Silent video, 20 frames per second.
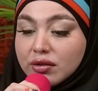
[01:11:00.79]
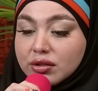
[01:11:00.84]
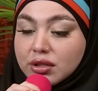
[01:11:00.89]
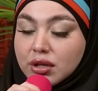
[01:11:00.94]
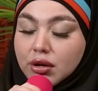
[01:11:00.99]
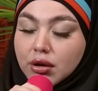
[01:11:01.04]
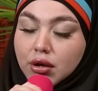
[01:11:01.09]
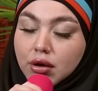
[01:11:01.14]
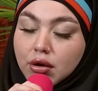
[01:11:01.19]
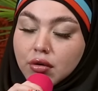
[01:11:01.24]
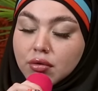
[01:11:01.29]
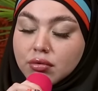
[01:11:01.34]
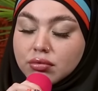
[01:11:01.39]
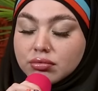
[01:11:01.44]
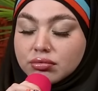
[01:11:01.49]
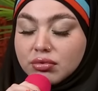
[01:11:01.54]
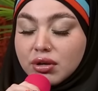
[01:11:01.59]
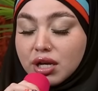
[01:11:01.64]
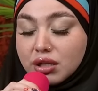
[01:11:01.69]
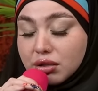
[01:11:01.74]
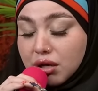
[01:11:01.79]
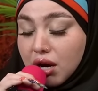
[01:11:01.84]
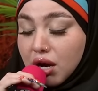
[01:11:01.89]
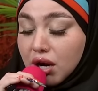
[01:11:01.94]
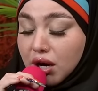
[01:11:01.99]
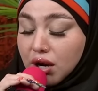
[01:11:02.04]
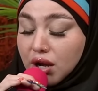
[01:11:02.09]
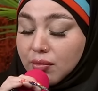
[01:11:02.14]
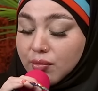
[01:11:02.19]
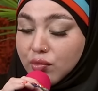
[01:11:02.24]
was like, "Oh, it's
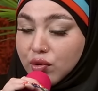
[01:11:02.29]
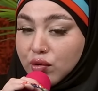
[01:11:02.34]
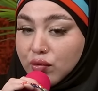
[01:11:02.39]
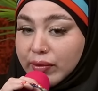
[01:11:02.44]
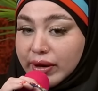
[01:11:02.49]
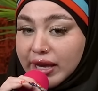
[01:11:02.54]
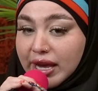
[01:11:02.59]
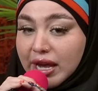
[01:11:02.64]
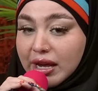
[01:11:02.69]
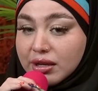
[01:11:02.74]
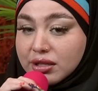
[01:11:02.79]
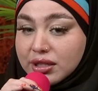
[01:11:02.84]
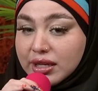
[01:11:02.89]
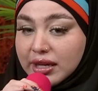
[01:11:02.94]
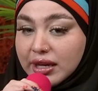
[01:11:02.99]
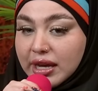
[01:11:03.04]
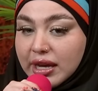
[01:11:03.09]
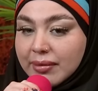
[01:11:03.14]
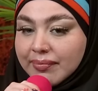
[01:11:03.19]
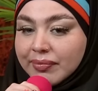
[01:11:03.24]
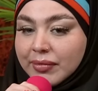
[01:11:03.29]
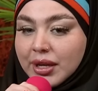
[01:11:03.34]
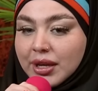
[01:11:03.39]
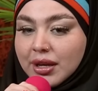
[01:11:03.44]
haram. We can't sing it."